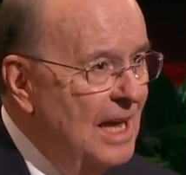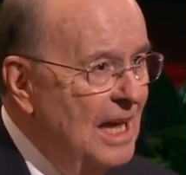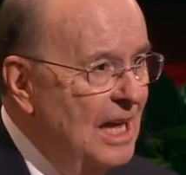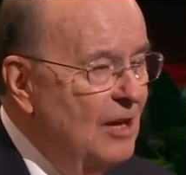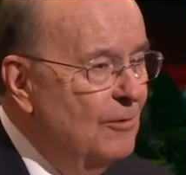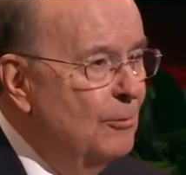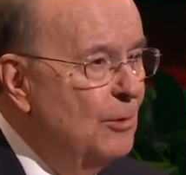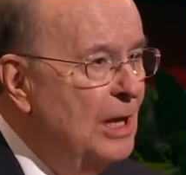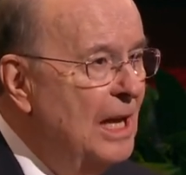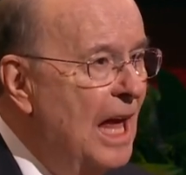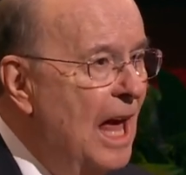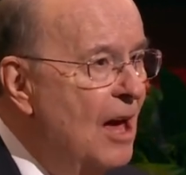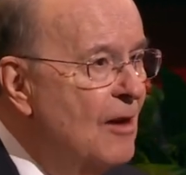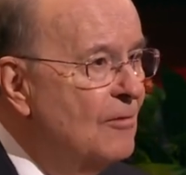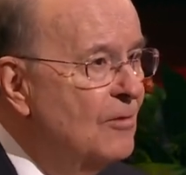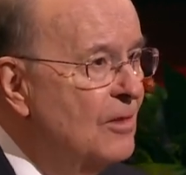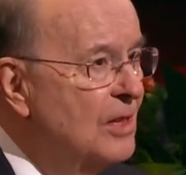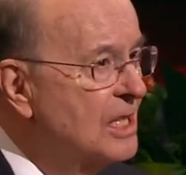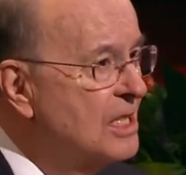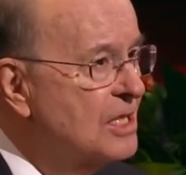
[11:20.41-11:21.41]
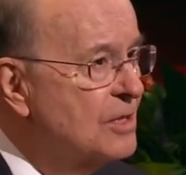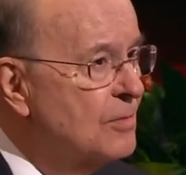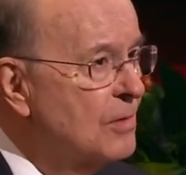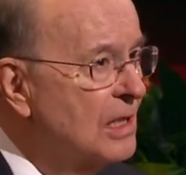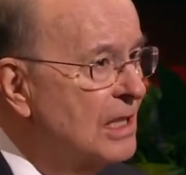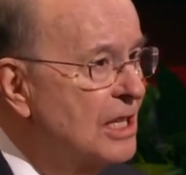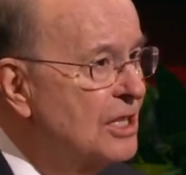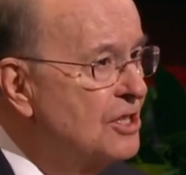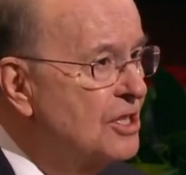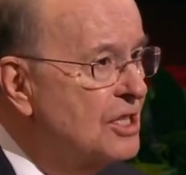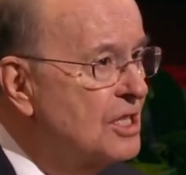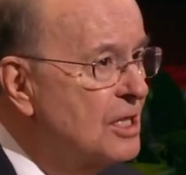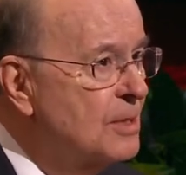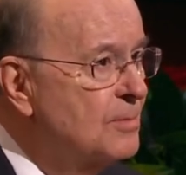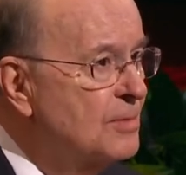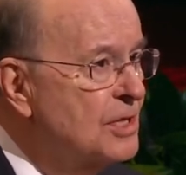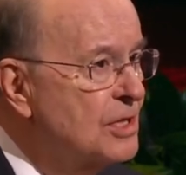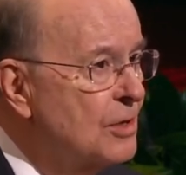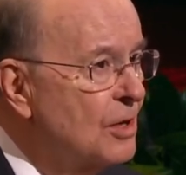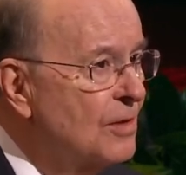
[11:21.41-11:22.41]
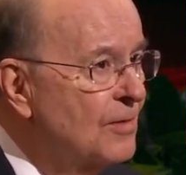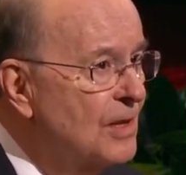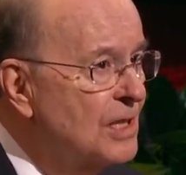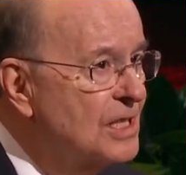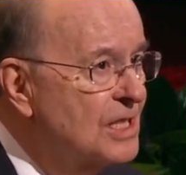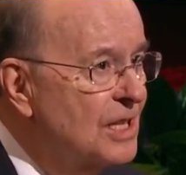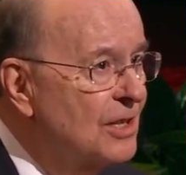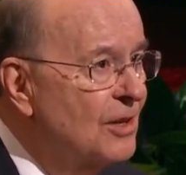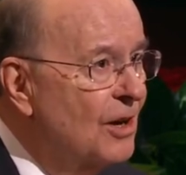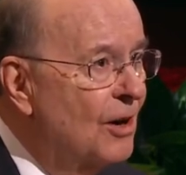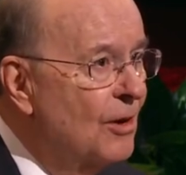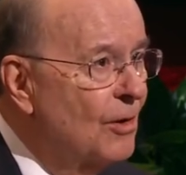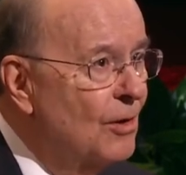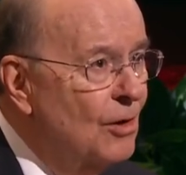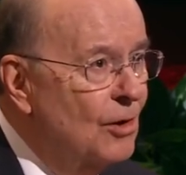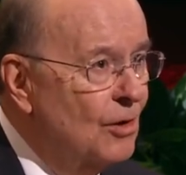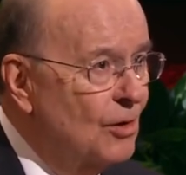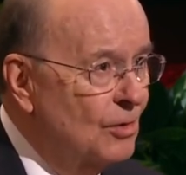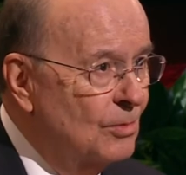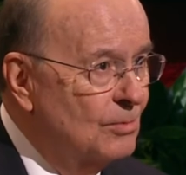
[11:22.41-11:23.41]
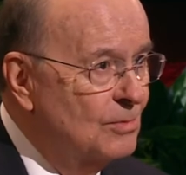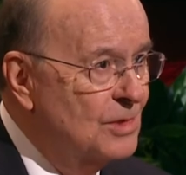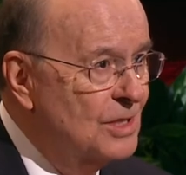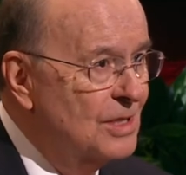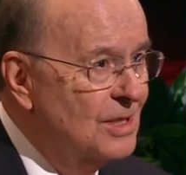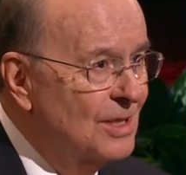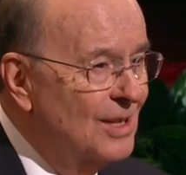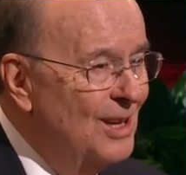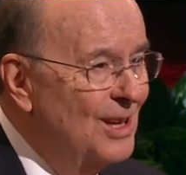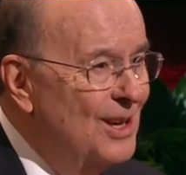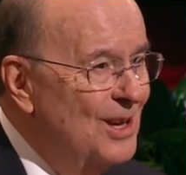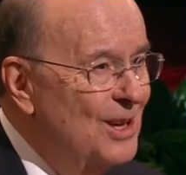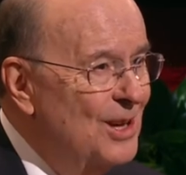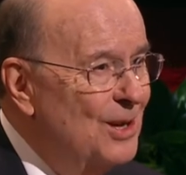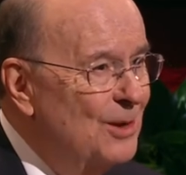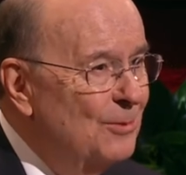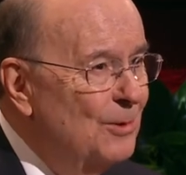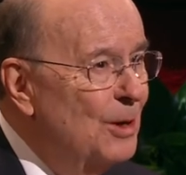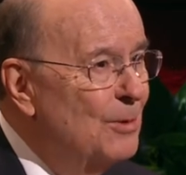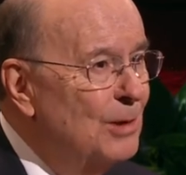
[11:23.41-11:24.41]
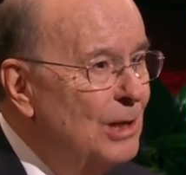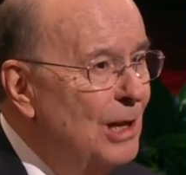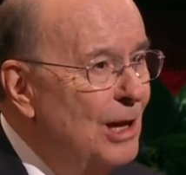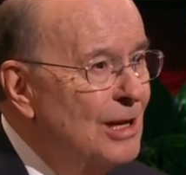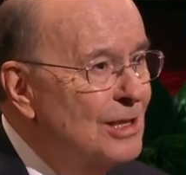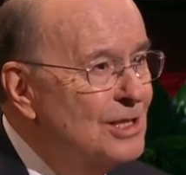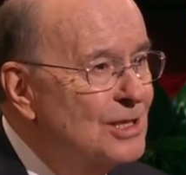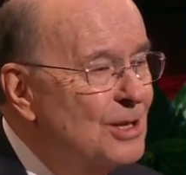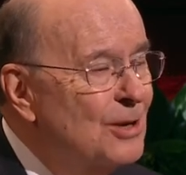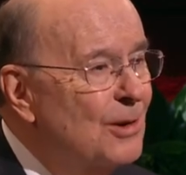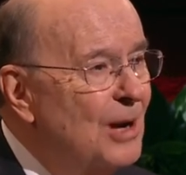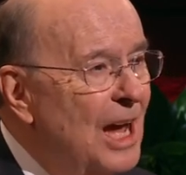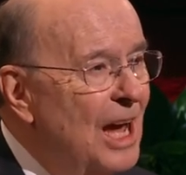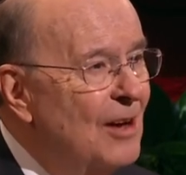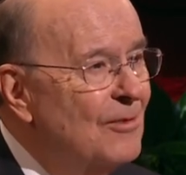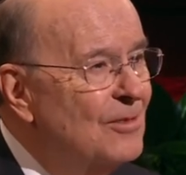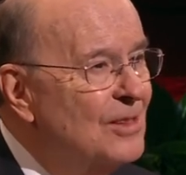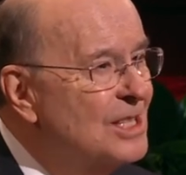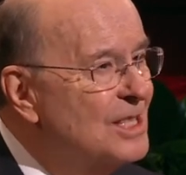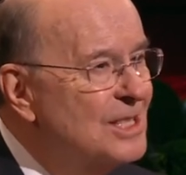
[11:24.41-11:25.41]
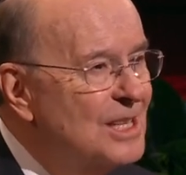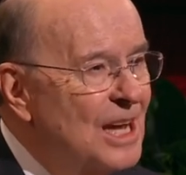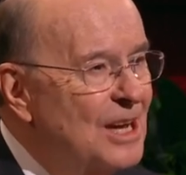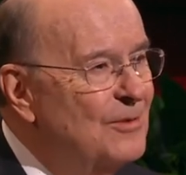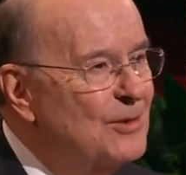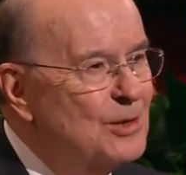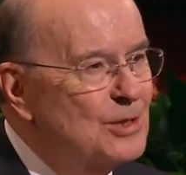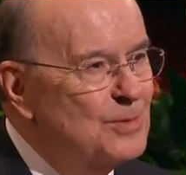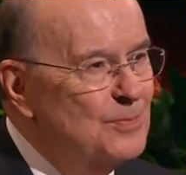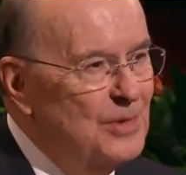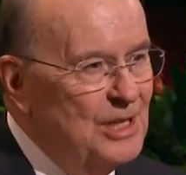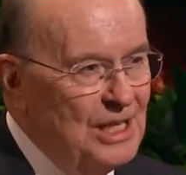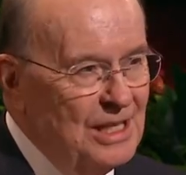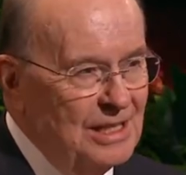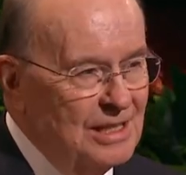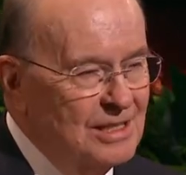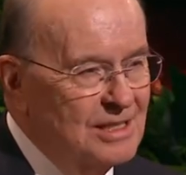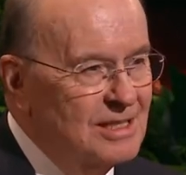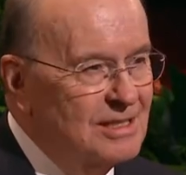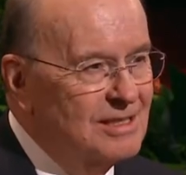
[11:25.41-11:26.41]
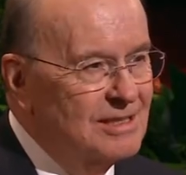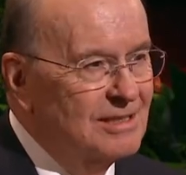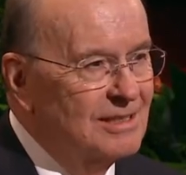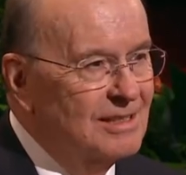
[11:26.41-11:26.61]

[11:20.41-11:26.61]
If we have this religious observance in our homes, we will also have the Savior's peace.